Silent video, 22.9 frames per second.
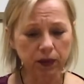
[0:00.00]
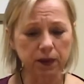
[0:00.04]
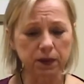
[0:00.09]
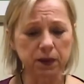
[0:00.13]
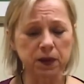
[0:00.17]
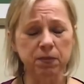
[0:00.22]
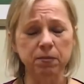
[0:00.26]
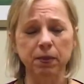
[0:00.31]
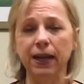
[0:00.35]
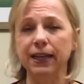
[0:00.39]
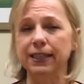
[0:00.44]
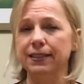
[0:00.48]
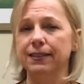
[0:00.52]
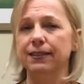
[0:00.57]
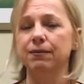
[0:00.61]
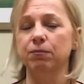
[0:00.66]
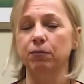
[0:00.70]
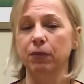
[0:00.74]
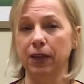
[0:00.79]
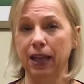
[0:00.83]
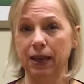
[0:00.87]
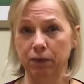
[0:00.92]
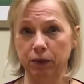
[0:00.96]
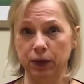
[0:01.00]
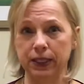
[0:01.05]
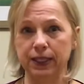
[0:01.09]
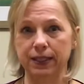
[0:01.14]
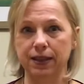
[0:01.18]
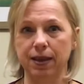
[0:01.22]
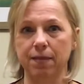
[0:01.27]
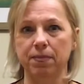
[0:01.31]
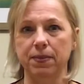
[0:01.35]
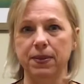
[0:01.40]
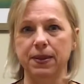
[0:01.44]
you might want
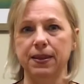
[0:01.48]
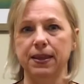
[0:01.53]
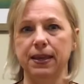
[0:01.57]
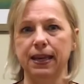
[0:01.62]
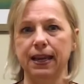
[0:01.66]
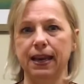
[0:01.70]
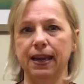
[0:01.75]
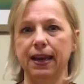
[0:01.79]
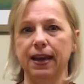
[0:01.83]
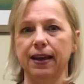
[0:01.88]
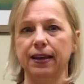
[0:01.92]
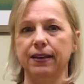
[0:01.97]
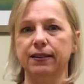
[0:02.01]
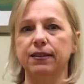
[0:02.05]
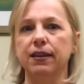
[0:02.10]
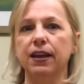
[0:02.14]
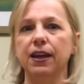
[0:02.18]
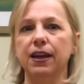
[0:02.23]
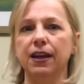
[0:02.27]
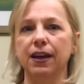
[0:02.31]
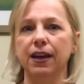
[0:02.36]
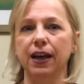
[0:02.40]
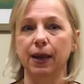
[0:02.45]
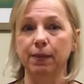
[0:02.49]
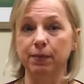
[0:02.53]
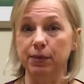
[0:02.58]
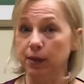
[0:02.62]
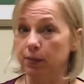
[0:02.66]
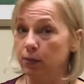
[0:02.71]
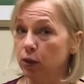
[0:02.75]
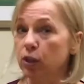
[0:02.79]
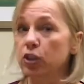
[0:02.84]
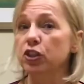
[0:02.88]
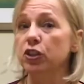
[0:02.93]
something that has um,
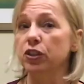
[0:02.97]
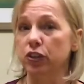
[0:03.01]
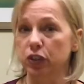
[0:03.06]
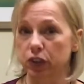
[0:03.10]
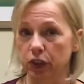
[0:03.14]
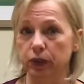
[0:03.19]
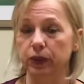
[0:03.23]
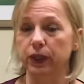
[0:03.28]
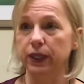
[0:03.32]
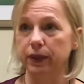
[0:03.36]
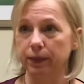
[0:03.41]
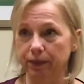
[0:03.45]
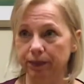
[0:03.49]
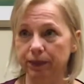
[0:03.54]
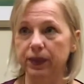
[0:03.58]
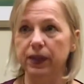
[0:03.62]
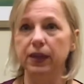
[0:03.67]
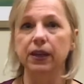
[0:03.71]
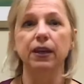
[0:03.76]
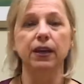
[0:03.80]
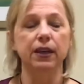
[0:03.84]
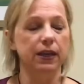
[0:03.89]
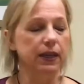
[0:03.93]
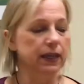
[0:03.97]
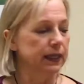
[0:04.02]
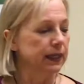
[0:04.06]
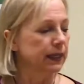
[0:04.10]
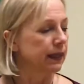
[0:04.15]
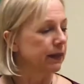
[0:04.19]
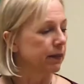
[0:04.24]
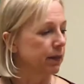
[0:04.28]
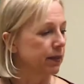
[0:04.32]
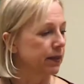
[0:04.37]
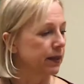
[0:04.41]
some cushion to it.
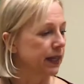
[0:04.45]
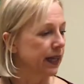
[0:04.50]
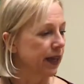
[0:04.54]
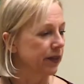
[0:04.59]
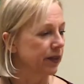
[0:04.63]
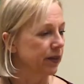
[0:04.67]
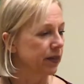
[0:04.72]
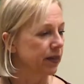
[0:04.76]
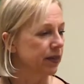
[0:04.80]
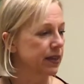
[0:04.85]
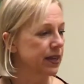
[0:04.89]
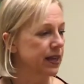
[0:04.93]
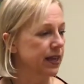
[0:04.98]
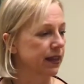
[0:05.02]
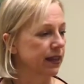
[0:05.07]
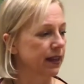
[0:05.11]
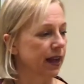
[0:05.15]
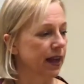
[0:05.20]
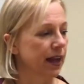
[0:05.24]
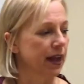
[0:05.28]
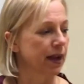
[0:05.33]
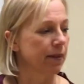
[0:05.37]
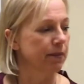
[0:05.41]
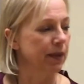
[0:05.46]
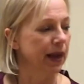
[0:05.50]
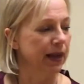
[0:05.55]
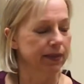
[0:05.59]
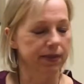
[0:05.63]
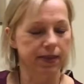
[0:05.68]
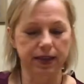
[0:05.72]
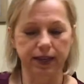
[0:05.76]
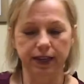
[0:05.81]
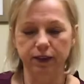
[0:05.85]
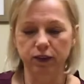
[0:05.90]
The other thing um, I
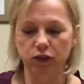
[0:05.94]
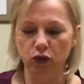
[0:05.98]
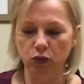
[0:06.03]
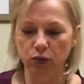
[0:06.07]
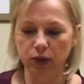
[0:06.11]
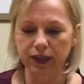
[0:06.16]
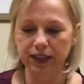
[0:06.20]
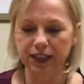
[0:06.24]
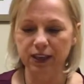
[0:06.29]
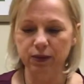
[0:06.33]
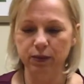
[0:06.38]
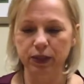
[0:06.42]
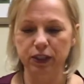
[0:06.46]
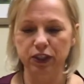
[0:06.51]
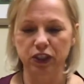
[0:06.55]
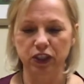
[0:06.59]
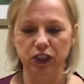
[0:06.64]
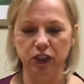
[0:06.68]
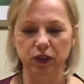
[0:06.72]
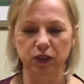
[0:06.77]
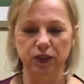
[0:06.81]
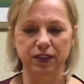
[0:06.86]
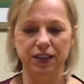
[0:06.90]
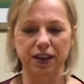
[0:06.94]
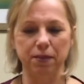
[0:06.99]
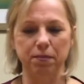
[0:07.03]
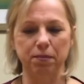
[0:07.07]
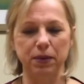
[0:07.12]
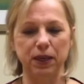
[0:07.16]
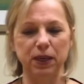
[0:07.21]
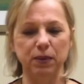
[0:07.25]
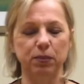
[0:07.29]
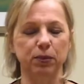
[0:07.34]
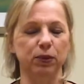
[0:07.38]
think is tricky with shoes that
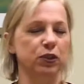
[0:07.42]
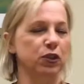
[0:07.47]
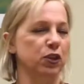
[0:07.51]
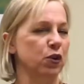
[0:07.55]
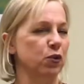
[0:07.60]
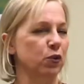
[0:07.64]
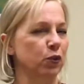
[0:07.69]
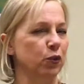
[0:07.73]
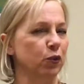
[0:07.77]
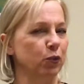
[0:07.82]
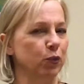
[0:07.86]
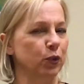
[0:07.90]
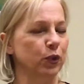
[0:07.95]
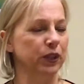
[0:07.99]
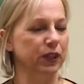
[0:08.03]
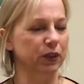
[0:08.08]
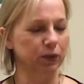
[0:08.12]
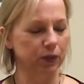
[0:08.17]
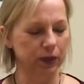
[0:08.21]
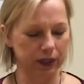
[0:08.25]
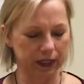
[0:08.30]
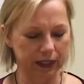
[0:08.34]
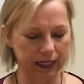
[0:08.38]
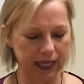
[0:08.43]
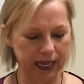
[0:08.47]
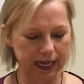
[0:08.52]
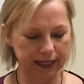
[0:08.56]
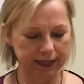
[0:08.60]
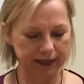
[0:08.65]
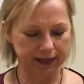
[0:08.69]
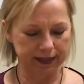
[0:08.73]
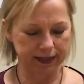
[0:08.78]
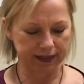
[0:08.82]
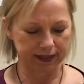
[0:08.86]
people don't really
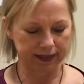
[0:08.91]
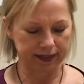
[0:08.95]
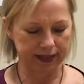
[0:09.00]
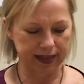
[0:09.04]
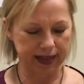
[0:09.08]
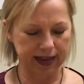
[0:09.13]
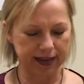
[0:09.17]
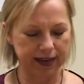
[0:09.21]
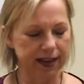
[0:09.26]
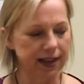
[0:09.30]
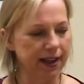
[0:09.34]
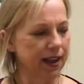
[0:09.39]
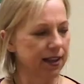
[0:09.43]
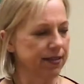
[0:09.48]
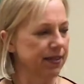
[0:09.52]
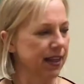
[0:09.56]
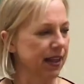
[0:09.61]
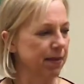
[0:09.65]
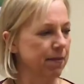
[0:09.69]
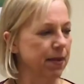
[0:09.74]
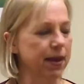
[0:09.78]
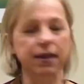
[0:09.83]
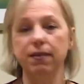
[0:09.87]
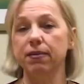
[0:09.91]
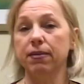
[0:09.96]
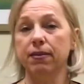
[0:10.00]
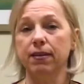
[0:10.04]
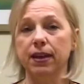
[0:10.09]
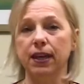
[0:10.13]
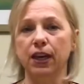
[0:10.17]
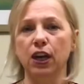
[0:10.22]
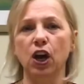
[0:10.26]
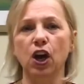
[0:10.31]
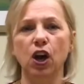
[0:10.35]
realize is that they may
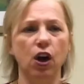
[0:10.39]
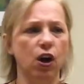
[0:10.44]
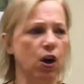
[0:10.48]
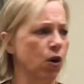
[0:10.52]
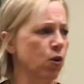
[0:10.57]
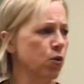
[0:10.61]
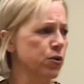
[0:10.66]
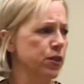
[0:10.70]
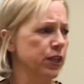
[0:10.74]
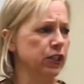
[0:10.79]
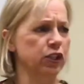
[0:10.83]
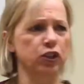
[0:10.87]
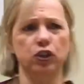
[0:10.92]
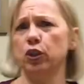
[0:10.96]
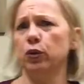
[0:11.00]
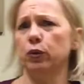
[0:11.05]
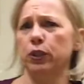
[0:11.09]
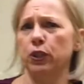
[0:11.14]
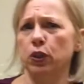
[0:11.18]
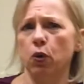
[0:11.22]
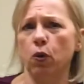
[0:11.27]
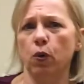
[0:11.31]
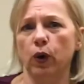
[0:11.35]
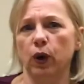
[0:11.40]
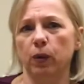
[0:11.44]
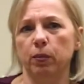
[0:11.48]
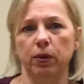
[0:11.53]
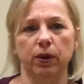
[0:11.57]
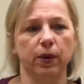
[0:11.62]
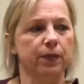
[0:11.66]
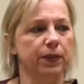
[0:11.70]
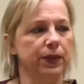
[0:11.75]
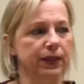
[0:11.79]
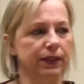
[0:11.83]
think, oh, this shoe is
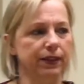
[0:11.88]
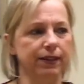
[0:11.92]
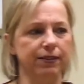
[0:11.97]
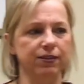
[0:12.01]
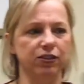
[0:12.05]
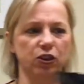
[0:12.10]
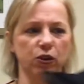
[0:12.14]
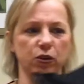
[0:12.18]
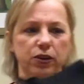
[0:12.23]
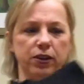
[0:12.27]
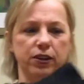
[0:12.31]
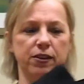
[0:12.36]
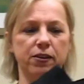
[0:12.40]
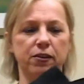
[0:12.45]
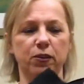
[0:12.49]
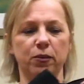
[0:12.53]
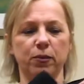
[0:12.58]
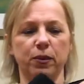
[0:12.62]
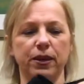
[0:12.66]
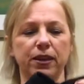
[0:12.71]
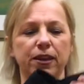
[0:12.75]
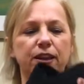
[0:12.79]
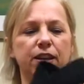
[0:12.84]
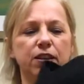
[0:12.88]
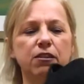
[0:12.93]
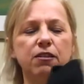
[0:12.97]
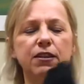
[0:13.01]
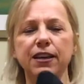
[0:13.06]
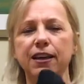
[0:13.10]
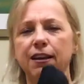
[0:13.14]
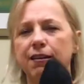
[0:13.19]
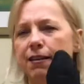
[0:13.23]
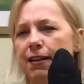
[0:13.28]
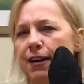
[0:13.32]
horrible. Let's show you this one.
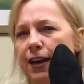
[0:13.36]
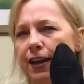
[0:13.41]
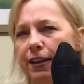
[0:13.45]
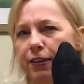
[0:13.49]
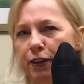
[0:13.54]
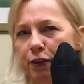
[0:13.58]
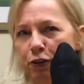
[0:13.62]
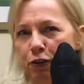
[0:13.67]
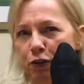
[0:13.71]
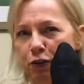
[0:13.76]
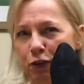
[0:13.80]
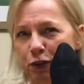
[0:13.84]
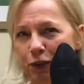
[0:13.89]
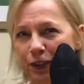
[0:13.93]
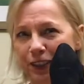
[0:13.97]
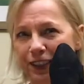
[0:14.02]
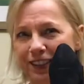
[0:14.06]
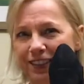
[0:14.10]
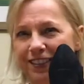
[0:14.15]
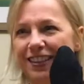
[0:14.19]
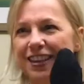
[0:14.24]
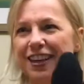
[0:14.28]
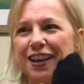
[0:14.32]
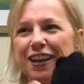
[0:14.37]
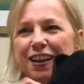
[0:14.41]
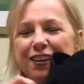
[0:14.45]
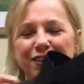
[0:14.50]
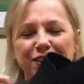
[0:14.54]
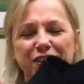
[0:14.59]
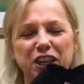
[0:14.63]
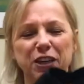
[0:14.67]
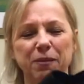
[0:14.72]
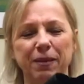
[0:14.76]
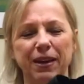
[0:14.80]
Look how high this shoe is.
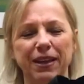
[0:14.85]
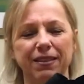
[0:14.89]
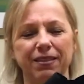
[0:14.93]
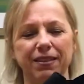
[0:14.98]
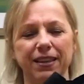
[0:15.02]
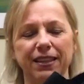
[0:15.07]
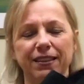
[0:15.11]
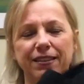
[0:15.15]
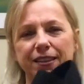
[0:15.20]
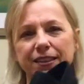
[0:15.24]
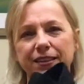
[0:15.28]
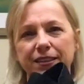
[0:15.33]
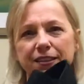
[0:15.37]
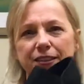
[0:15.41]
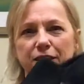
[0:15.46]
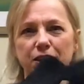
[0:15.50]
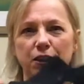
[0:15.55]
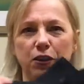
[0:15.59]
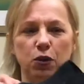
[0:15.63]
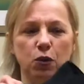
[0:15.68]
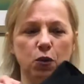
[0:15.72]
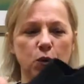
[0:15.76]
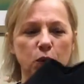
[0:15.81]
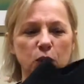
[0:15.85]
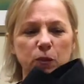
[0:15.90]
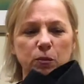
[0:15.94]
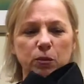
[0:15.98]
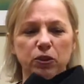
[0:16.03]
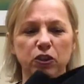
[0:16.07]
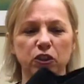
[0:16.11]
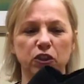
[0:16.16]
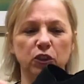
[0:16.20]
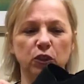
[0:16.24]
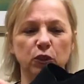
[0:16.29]
So you might think this is a
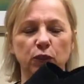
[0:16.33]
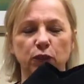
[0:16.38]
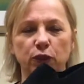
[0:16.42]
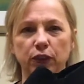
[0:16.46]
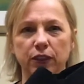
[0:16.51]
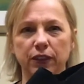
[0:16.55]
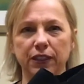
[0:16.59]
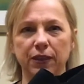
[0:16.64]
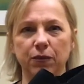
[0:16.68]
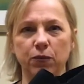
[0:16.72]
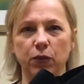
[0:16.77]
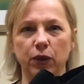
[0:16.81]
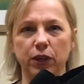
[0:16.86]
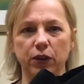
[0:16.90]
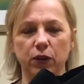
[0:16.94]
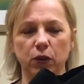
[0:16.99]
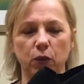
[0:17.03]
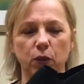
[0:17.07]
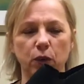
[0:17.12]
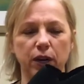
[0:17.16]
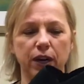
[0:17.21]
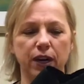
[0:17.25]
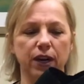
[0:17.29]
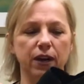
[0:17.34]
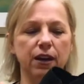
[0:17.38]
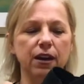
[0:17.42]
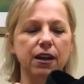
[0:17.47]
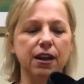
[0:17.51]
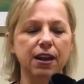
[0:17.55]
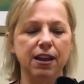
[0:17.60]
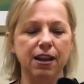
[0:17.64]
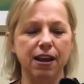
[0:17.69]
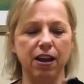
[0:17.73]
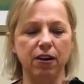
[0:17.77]
horrible shoe for someone to wear.
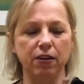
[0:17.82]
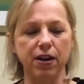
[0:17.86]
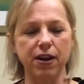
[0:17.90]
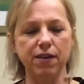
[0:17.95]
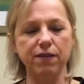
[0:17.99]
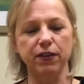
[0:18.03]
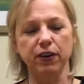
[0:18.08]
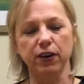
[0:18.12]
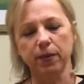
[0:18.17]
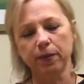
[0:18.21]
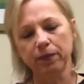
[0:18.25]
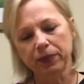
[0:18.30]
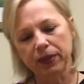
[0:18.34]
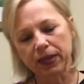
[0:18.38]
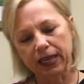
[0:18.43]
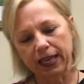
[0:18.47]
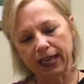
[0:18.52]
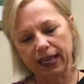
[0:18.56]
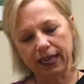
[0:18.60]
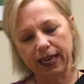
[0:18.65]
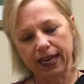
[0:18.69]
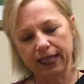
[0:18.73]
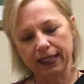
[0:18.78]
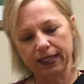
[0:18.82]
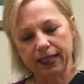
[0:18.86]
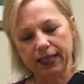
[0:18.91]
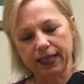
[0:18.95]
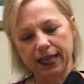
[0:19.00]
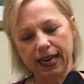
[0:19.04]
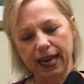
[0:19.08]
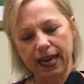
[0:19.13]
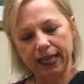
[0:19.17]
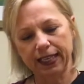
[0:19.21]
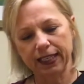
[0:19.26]
However, it has a
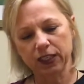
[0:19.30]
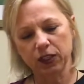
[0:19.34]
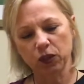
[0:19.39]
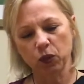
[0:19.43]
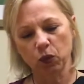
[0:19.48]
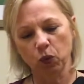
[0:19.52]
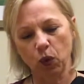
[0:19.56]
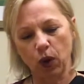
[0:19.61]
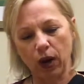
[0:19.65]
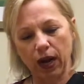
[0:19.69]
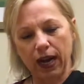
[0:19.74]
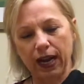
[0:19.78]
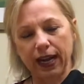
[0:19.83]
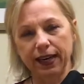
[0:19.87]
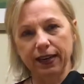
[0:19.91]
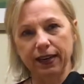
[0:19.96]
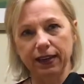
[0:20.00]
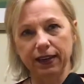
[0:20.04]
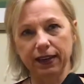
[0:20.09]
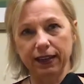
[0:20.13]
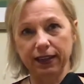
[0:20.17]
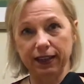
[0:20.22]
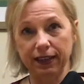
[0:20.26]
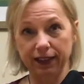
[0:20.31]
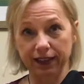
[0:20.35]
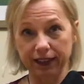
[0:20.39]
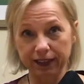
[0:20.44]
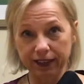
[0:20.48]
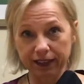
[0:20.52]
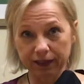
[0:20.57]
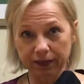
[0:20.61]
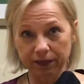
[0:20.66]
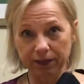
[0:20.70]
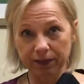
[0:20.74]
nice wide
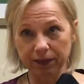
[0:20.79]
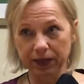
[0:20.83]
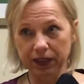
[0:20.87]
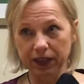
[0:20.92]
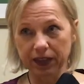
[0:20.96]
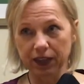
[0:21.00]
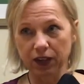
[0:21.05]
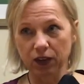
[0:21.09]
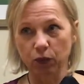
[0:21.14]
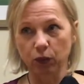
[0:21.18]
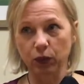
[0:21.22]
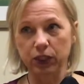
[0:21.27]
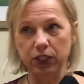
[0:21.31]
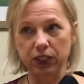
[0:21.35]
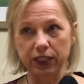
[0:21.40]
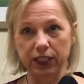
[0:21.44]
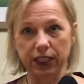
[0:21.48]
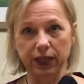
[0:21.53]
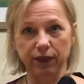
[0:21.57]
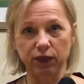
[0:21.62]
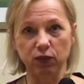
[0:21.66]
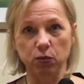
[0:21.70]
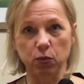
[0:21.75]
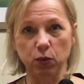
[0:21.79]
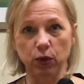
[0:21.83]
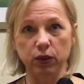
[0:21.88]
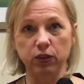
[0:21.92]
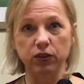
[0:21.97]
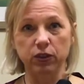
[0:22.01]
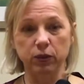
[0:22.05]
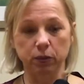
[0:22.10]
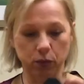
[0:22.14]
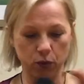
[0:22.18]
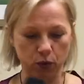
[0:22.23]
heel, which gives more
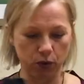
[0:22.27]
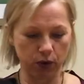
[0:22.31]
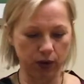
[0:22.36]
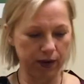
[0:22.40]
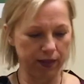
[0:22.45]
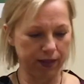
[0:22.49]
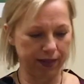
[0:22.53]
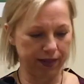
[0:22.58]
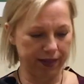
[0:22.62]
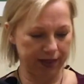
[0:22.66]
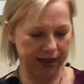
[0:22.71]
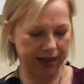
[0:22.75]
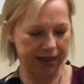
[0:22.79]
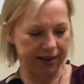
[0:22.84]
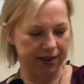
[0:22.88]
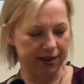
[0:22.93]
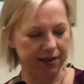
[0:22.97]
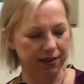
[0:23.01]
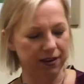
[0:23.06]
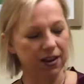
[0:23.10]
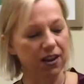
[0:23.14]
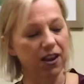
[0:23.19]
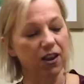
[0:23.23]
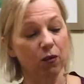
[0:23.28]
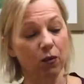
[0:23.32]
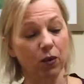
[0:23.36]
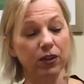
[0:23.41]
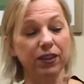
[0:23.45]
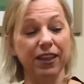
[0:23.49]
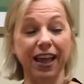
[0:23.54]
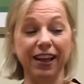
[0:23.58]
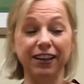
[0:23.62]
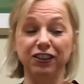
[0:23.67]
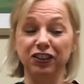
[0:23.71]
support than,
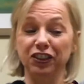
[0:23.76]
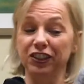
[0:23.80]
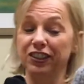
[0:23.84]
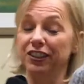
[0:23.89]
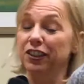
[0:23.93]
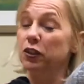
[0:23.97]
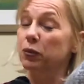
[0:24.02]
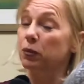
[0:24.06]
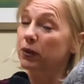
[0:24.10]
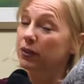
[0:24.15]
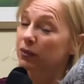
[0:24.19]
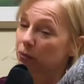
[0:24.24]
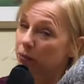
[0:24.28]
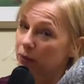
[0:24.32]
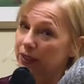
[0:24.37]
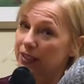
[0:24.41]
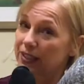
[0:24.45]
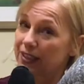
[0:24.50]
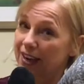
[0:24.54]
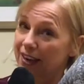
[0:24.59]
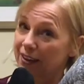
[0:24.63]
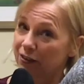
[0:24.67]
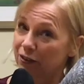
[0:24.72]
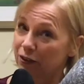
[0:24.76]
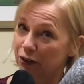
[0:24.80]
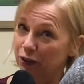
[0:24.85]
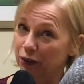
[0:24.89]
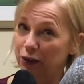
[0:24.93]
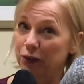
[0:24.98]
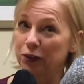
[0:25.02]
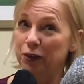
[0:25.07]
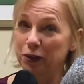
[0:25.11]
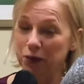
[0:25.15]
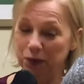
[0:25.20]
well, actually, this one's pretty nice
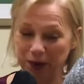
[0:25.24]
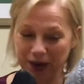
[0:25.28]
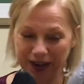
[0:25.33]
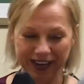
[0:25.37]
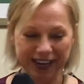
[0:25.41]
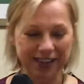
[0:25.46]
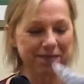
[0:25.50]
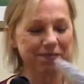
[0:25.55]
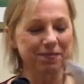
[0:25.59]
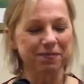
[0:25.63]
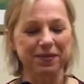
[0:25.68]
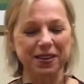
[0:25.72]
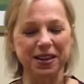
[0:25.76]
too, the wide.